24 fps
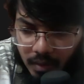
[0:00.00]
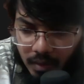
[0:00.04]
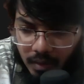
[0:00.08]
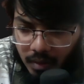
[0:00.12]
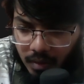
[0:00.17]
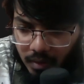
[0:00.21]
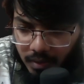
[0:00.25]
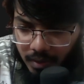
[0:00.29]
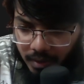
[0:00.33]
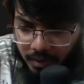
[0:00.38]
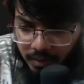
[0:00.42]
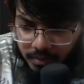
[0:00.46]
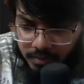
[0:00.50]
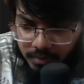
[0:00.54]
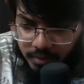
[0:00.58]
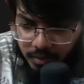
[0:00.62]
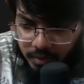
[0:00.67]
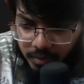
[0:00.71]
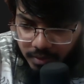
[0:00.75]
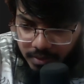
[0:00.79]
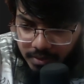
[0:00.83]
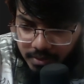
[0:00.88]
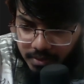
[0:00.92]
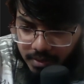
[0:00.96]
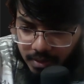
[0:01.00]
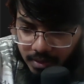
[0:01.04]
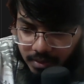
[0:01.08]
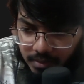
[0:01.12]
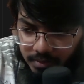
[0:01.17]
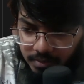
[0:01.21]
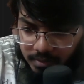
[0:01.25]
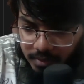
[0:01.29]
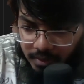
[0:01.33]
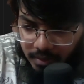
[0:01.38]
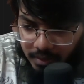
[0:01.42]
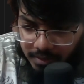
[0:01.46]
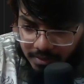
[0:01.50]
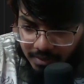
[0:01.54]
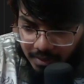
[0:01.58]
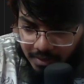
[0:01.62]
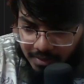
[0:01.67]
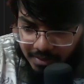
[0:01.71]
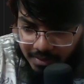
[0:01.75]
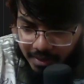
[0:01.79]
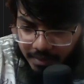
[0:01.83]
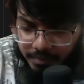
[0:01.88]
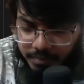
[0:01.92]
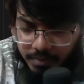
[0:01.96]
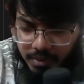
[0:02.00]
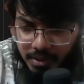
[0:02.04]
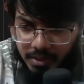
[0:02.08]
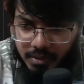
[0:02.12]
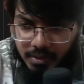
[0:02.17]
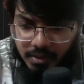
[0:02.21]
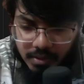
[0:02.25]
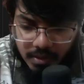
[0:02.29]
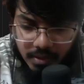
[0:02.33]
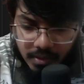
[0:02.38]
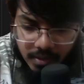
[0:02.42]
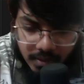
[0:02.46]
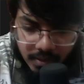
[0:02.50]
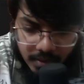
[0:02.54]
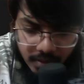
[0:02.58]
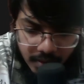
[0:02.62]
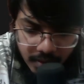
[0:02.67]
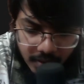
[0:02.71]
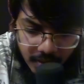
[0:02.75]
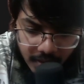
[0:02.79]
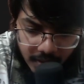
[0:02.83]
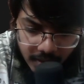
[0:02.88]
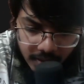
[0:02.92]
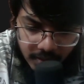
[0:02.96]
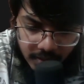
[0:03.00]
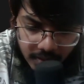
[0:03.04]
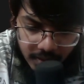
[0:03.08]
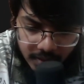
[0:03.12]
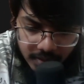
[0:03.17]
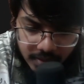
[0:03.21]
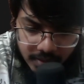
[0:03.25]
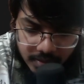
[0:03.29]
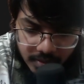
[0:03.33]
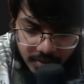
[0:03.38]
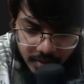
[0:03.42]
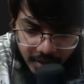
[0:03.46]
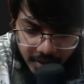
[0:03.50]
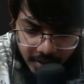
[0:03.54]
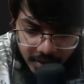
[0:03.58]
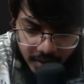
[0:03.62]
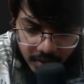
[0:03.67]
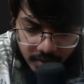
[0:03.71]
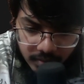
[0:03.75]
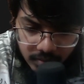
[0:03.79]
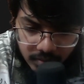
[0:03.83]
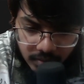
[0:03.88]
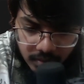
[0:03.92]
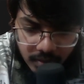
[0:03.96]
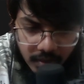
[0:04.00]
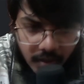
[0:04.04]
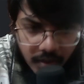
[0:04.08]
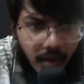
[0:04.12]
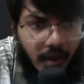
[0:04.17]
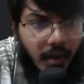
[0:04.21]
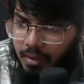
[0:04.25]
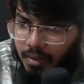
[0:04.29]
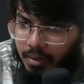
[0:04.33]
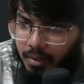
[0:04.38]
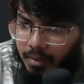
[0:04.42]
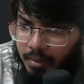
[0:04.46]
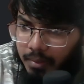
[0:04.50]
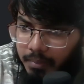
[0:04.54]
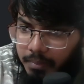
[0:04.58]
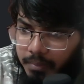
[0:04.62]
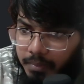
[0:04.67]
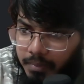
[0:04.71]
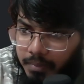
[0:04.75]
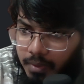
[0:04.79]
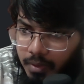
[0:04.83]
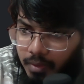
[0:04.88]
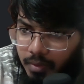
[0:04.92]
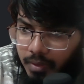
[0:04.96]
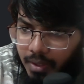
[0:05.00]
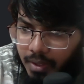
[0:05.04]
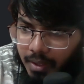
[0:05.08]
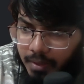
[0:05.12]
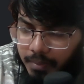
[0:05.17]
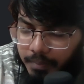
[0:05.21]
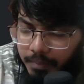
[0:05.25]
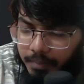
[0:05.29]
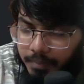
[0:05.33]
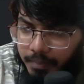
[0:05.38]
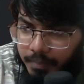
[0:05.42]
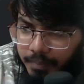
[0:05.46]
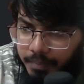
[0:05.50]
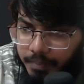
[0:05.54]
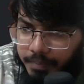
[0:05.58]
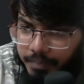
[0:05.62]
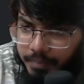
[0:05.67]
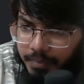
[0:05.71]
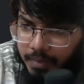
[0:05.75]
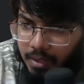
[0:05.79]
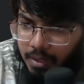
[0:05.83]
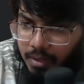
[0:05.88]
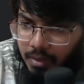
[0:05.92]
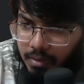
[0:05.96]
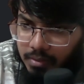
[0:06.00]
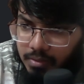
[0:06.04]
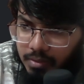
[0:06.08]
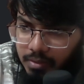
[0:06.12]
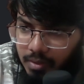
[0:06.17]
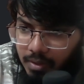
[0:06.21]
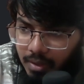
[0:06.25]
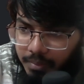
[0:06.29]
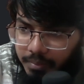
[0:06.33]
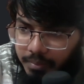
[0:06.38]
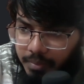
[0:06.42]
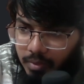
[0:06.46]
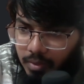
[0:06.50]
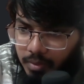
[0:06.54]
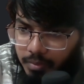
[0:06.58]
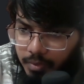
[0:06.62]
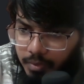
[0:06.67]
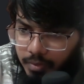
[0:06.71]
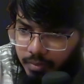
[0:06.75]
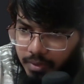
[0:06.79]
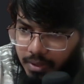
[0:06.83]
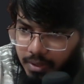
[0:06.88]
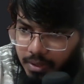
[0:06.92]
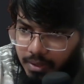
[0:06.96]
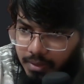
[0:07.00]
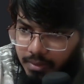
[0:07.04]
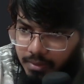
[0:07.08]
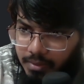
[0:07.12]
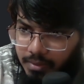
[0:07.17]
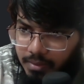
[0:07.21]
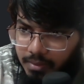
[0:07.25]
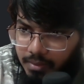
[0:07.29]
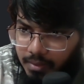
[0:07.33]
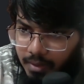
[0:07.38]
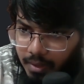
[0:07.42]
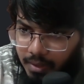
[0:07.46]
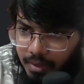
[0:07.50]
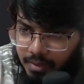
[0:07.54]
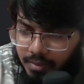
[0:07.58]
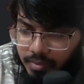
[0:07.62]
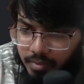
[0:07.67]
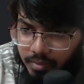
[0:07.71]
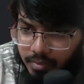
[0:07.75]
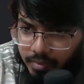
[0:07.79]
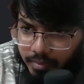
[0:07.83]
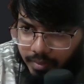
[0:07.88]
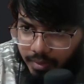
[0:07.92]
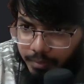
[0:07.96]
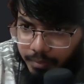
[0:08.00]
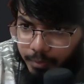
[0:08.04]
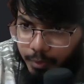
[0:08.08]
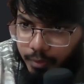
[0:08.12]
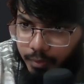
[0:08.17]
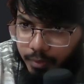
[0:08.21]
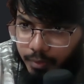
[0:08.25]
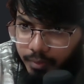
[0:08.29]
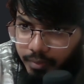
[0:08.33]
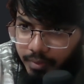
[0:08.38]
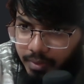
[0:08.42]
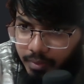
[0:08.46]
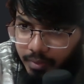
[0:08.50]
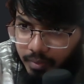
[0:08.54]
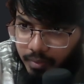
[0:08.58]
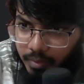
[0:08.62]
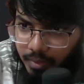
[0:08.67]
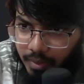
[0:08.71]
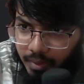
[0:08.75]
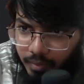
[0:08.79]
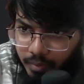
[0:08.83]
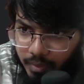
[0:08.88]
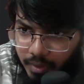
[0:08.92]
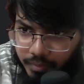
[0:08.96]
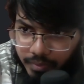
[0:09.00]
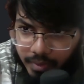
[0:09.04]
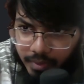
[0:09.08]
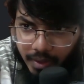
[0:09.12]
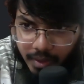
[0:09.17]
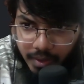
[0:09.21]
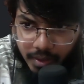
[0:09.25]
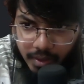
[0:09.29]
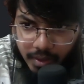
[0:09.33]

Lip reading: All right, so it's done. So let's accept it and let's try it out. Okay, so let me remove this. It's removed. If I